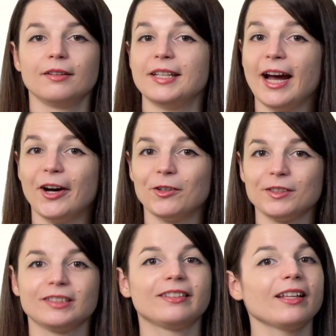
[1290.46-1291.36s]
Now,
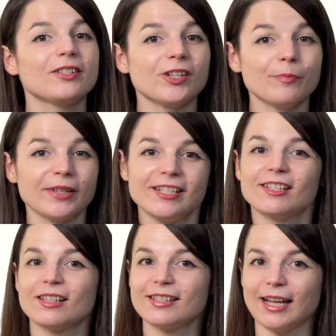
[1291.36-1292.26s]
let's jump into
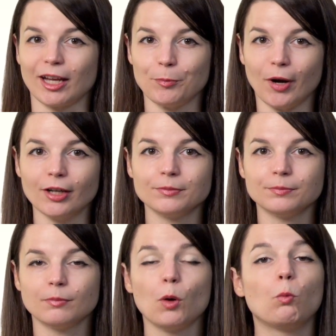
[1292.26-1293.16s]
the second part.
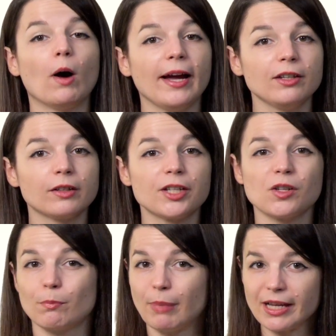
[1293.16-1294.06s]
Why you'll get
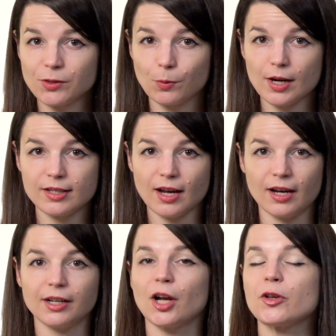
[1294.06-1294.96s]
your best work
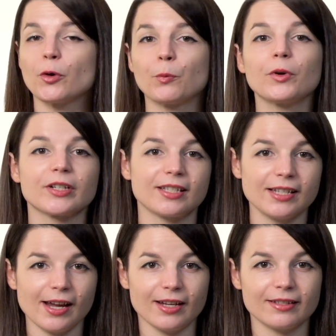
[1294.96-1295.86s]
done on your worst
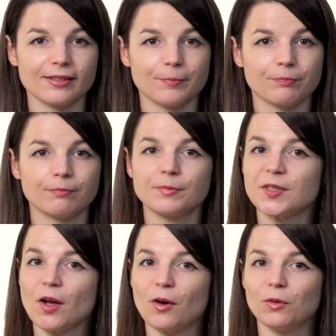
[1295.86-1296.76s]
days.
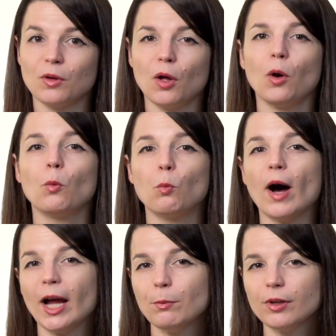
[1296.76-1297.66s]
So,
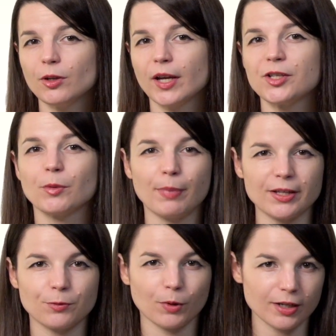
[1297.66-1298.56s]
why will you get your
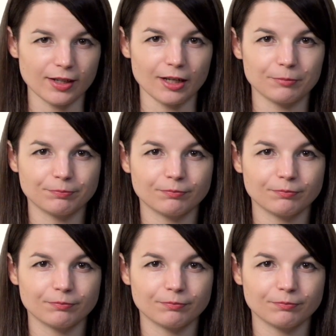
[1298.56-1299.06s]
best work done?